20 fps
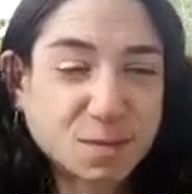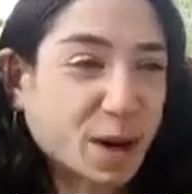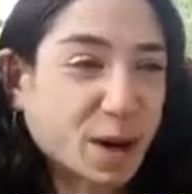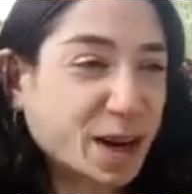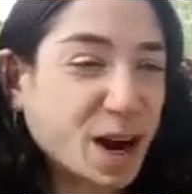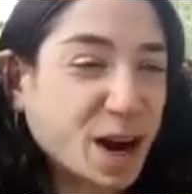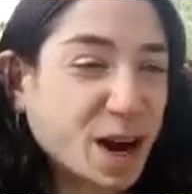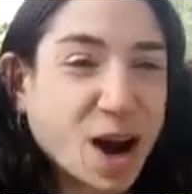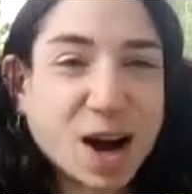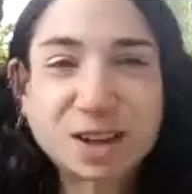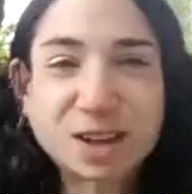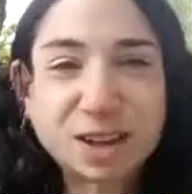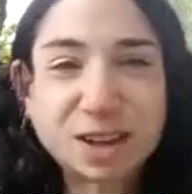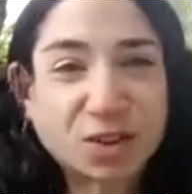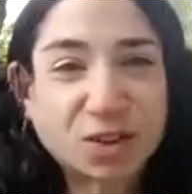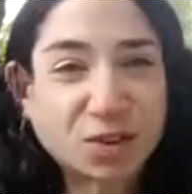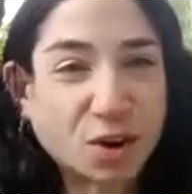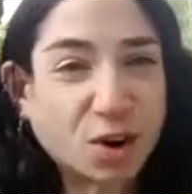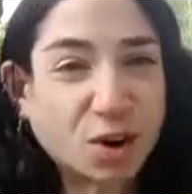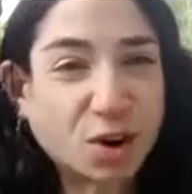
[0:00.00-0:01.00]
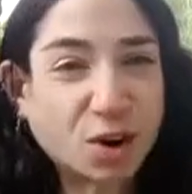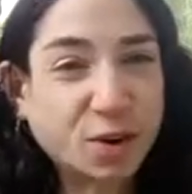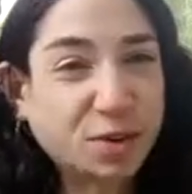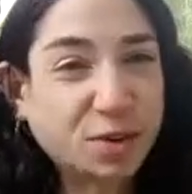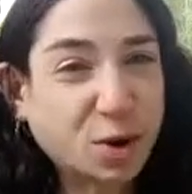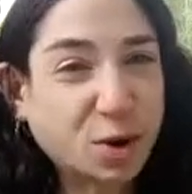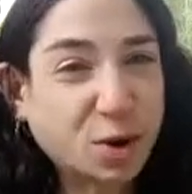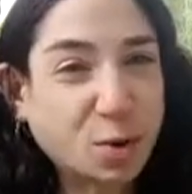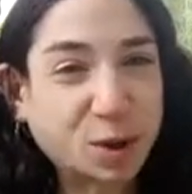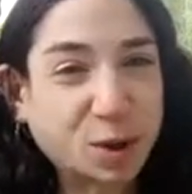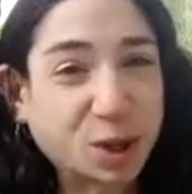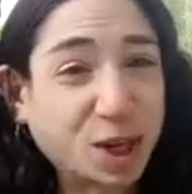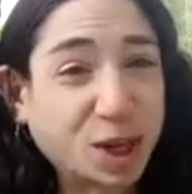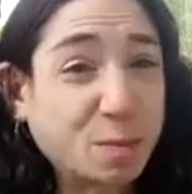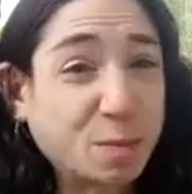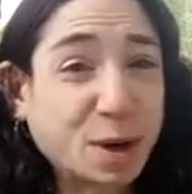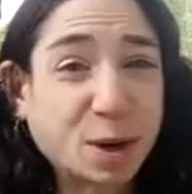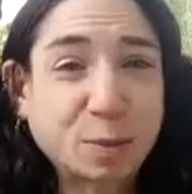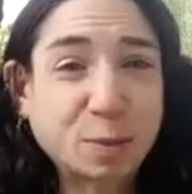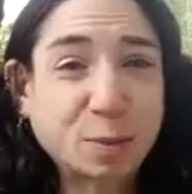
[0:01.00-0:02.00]
My hotline is always open.
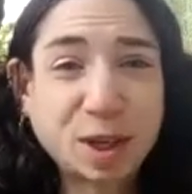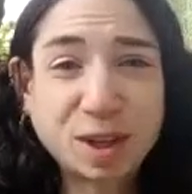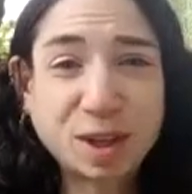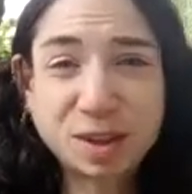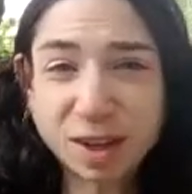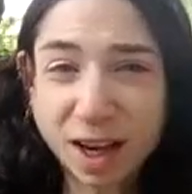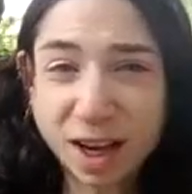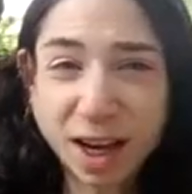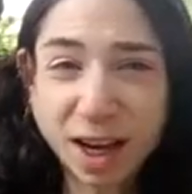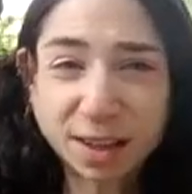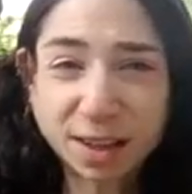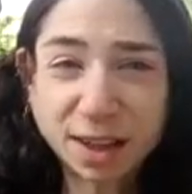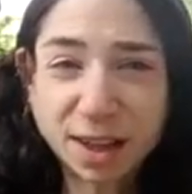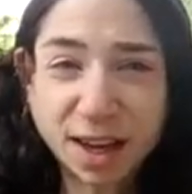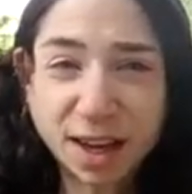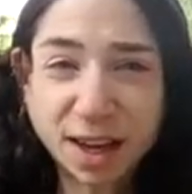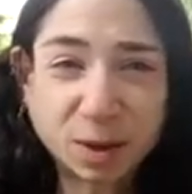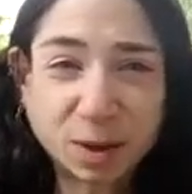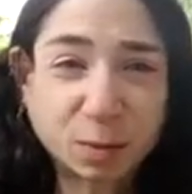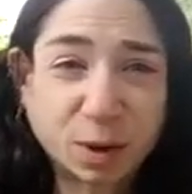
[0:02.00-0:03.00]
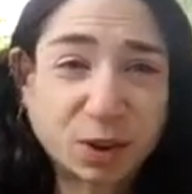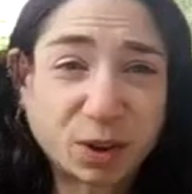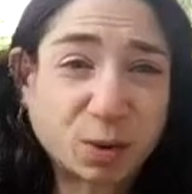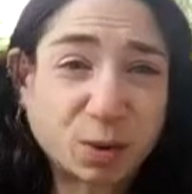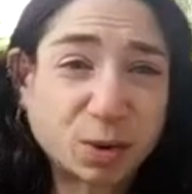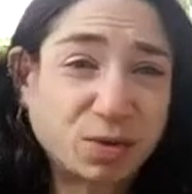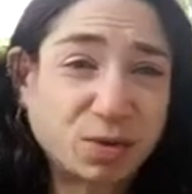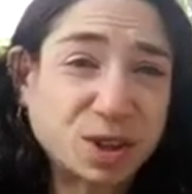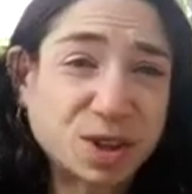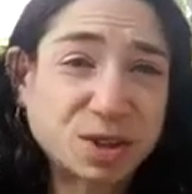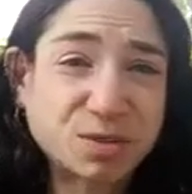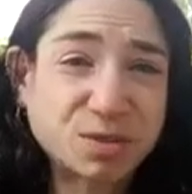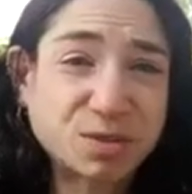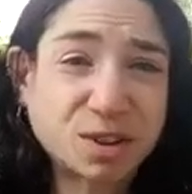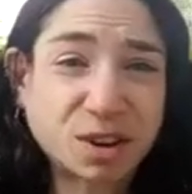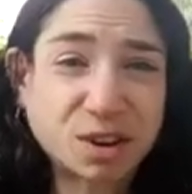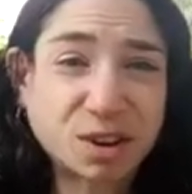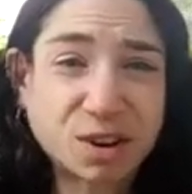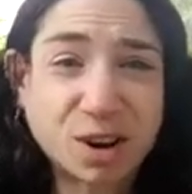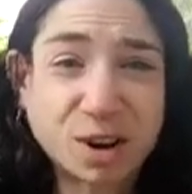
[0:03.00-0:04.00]
Email me,
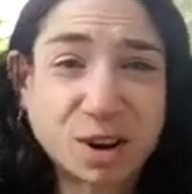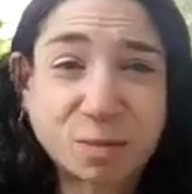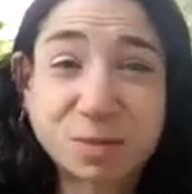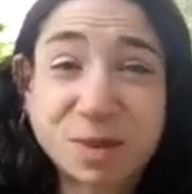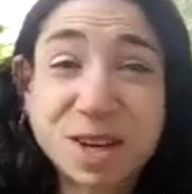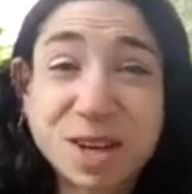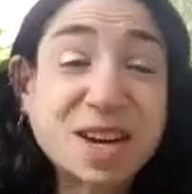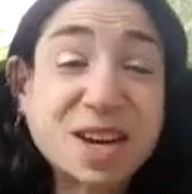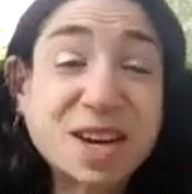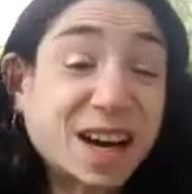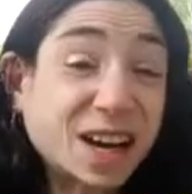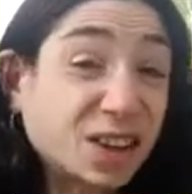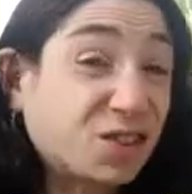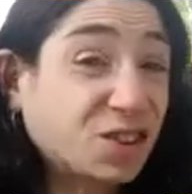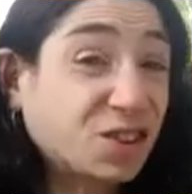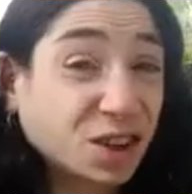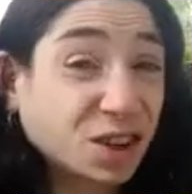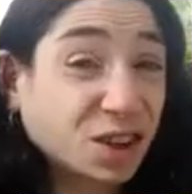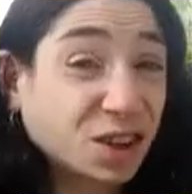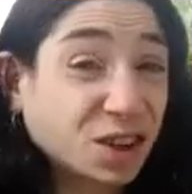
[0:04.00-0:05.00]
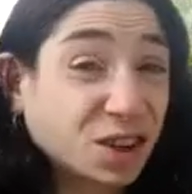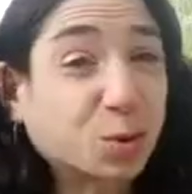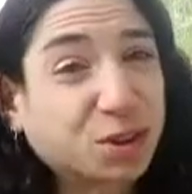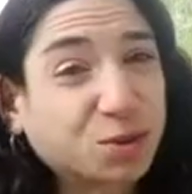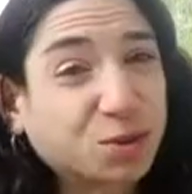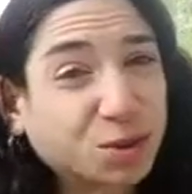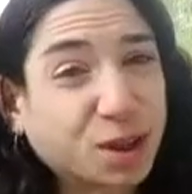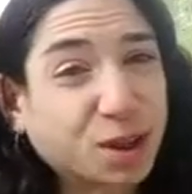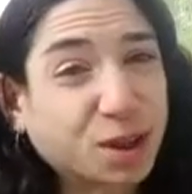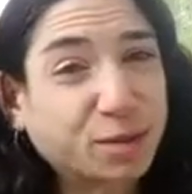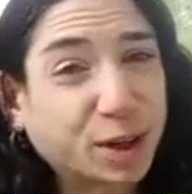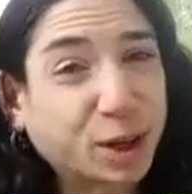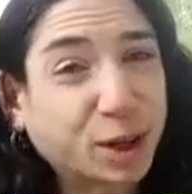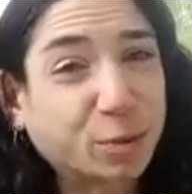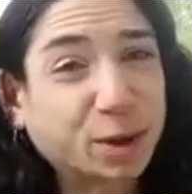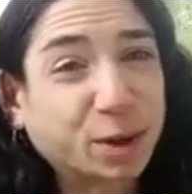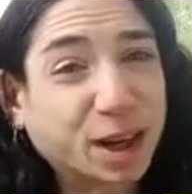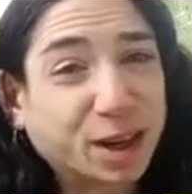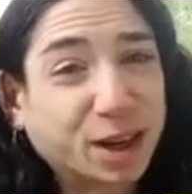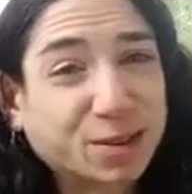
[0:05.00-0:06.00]
hannah@mysweetvegan.com. I genuinely do love
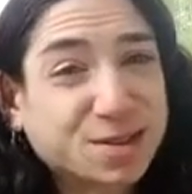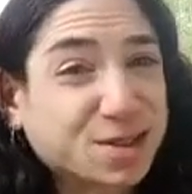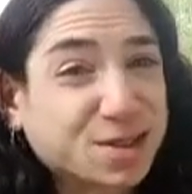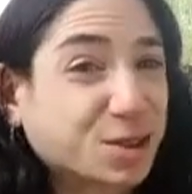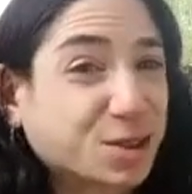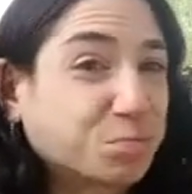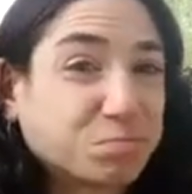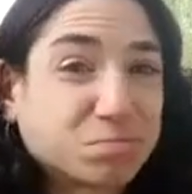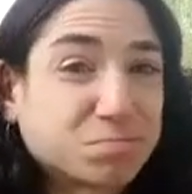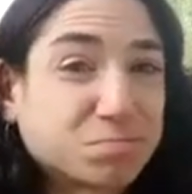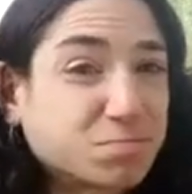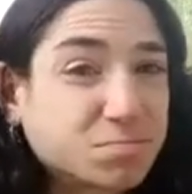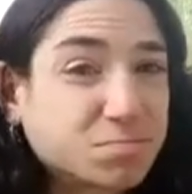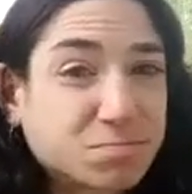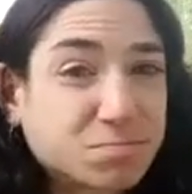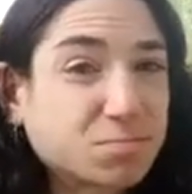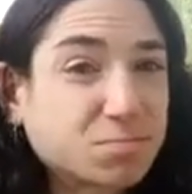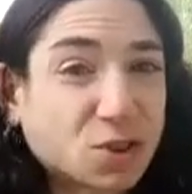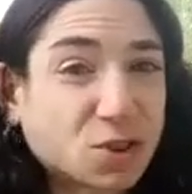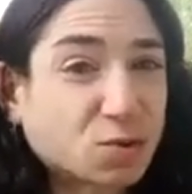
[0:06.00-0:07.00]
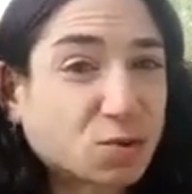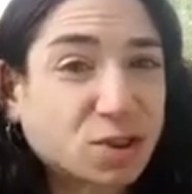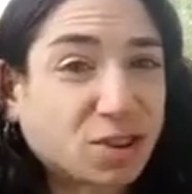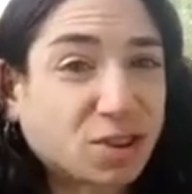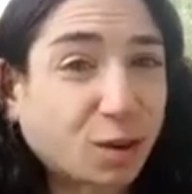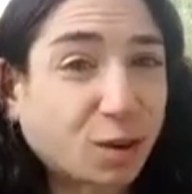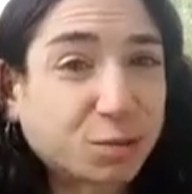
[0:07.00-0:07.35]
helping out, so just reach out.